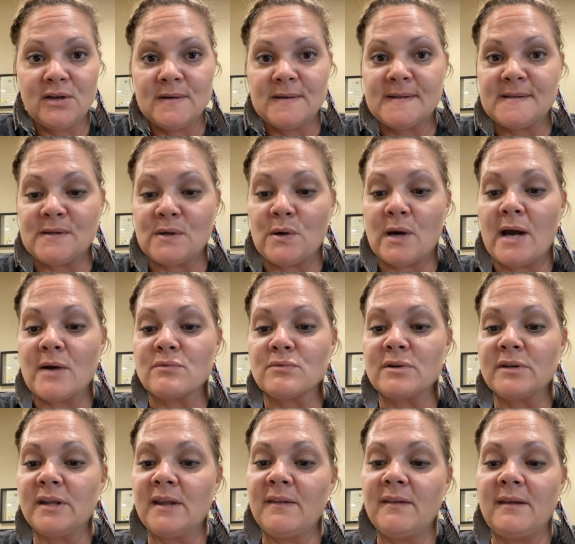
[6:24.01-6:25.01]
So I
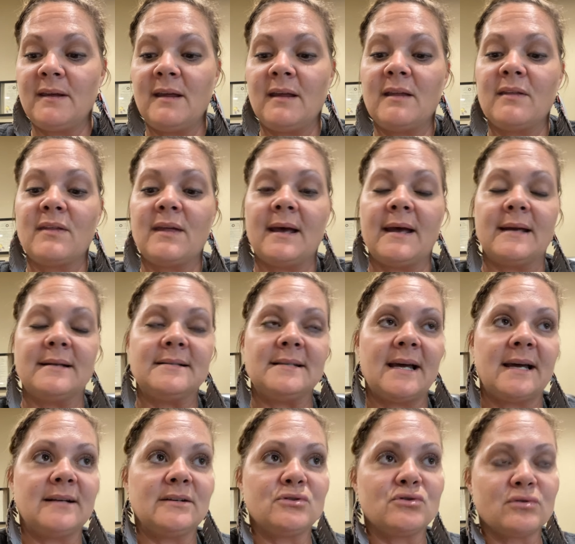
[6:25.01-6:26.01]
really think that
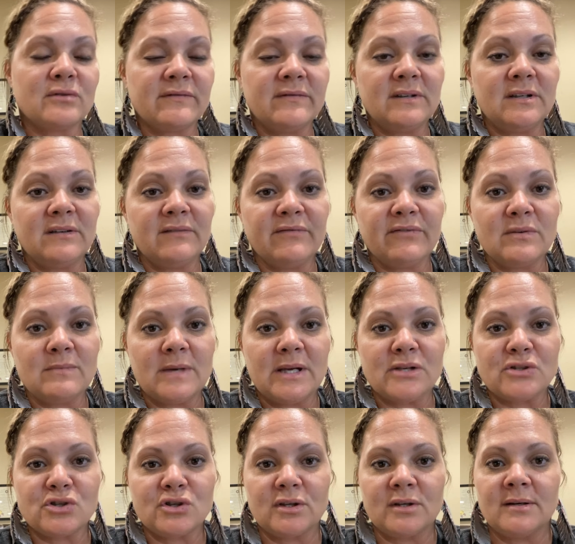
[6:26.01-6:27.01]
data-driven
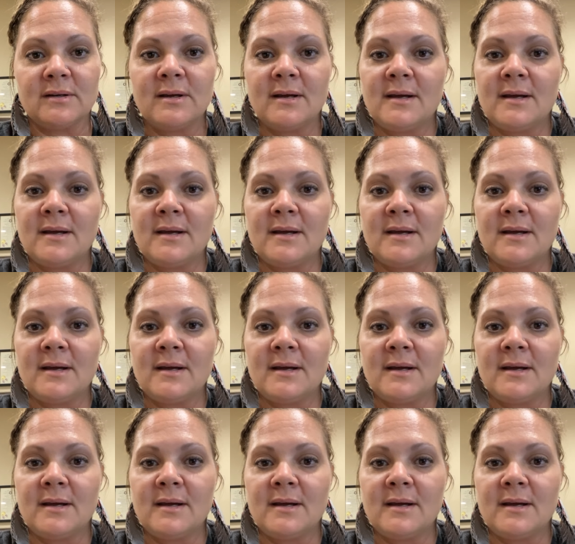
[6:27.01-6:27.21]
information